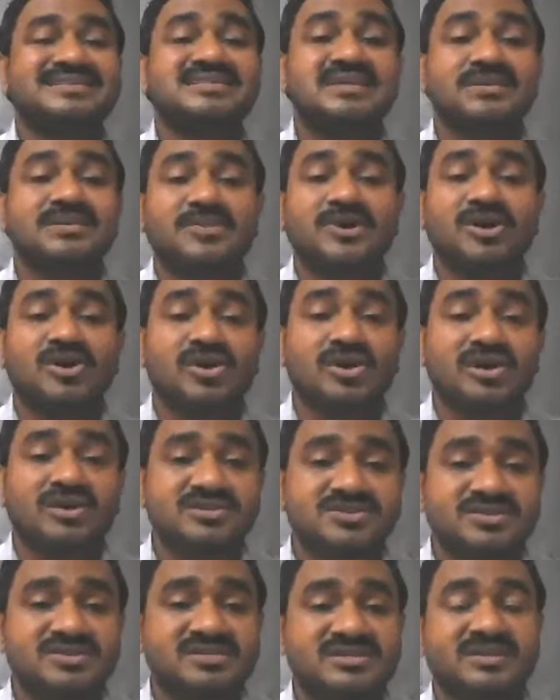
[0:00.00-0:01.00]

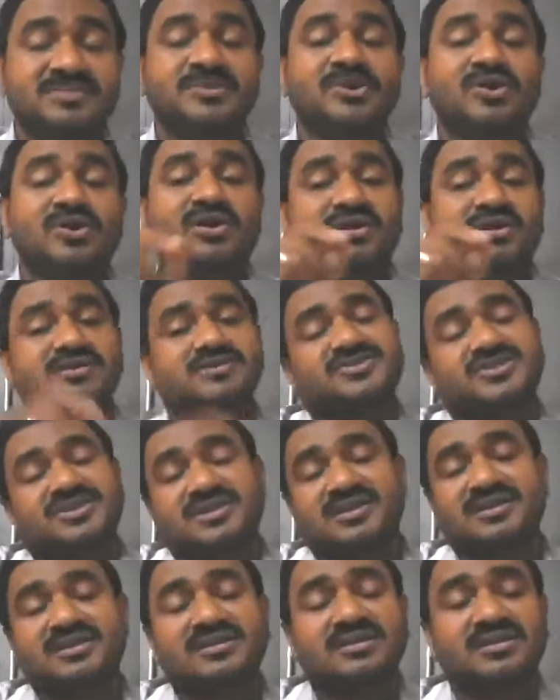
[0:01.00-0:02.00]

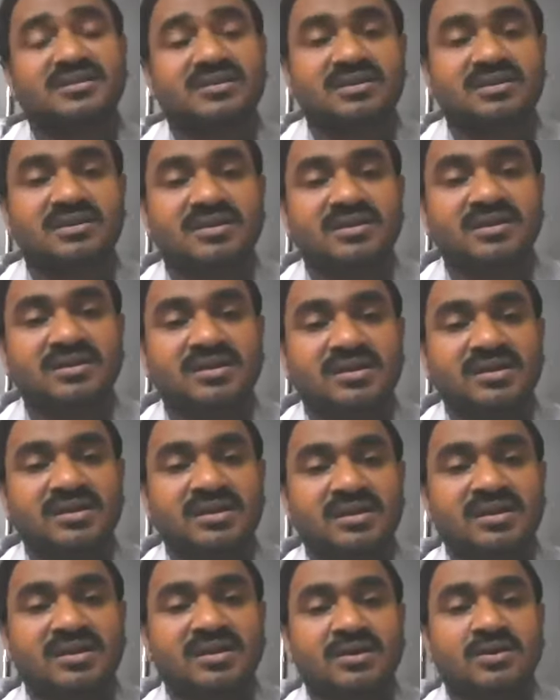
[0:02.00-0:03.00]
semiology,
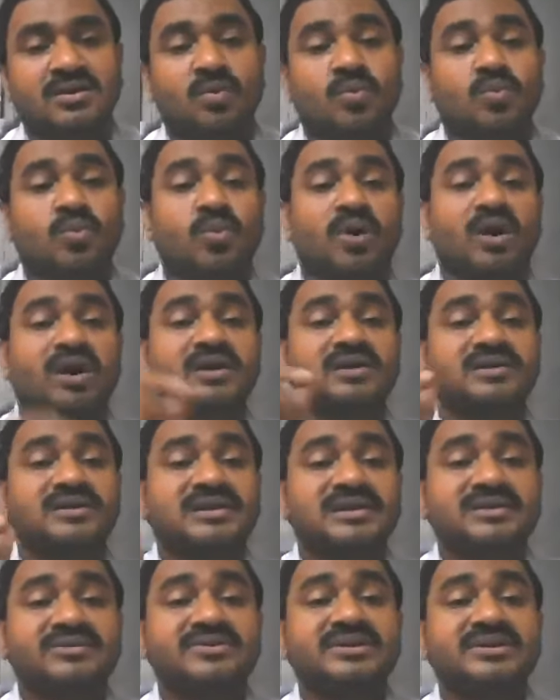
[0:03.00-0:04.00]

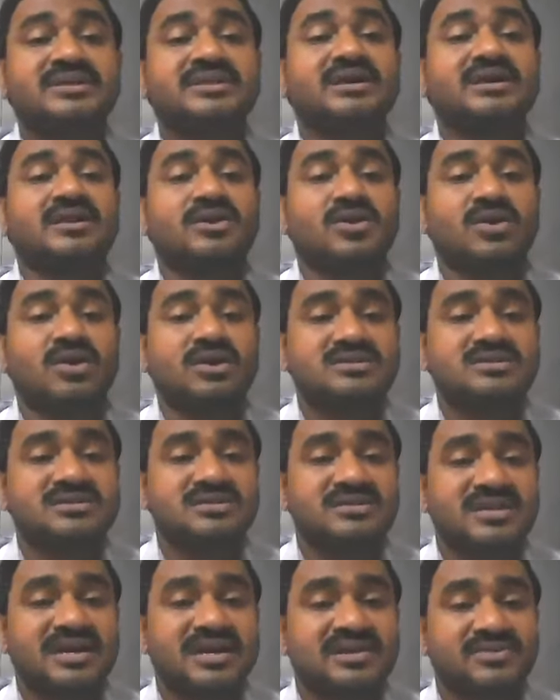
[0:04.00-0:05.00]
whatever the laws
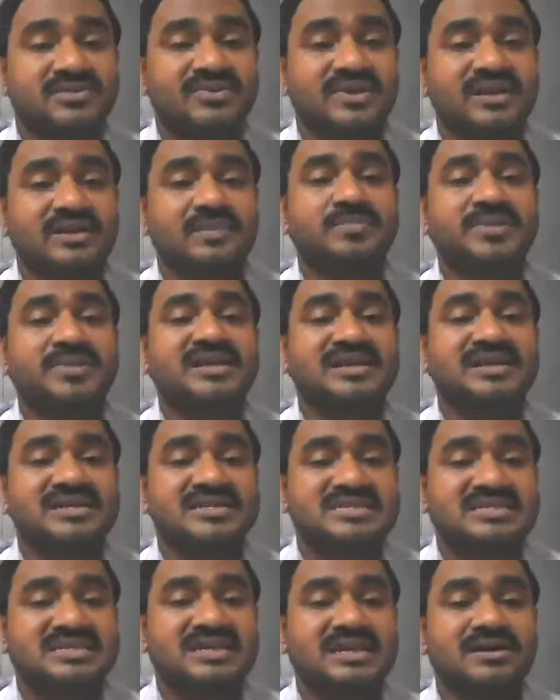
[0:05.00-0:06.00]
that will be
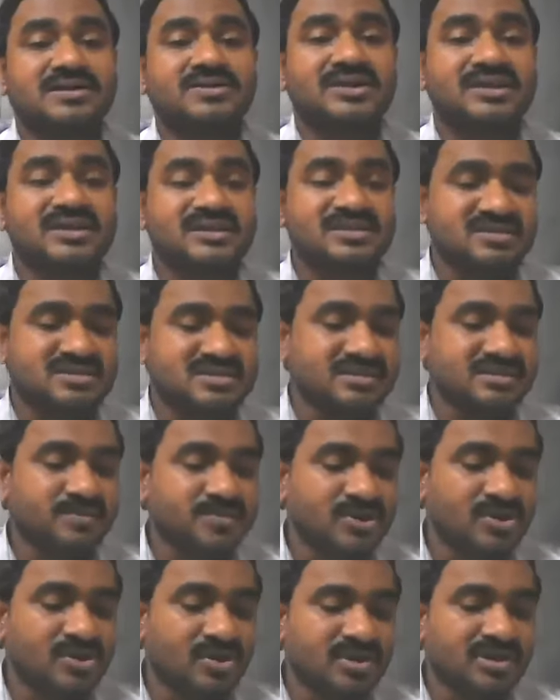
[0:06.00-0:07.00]
discovered in
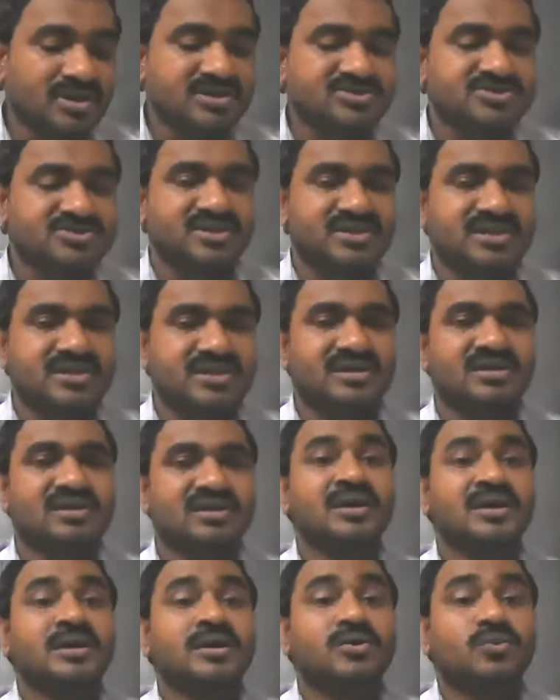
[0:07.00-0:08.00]
semiology
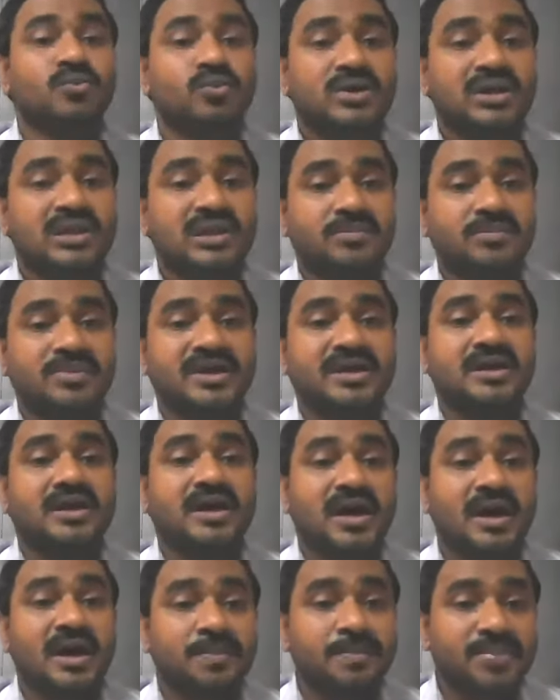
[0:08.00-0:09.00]
will be
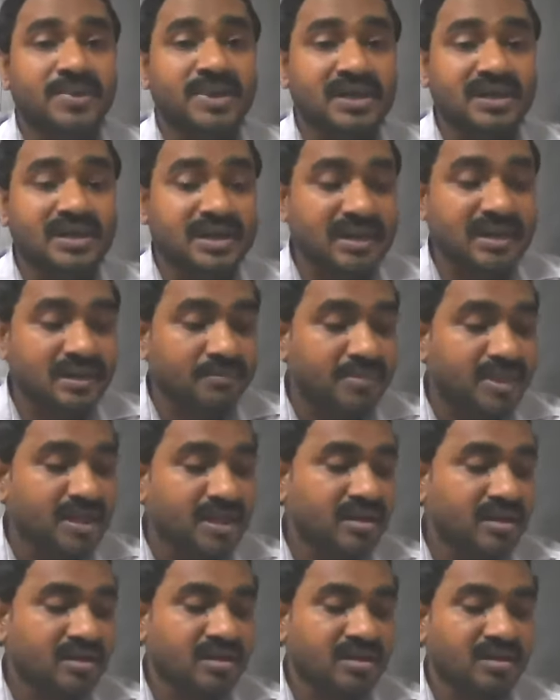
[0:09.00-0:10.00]

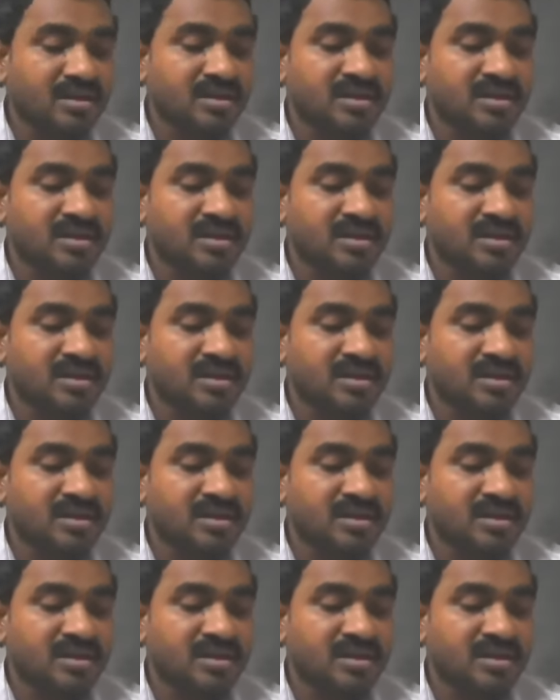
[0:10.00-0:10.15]
applicable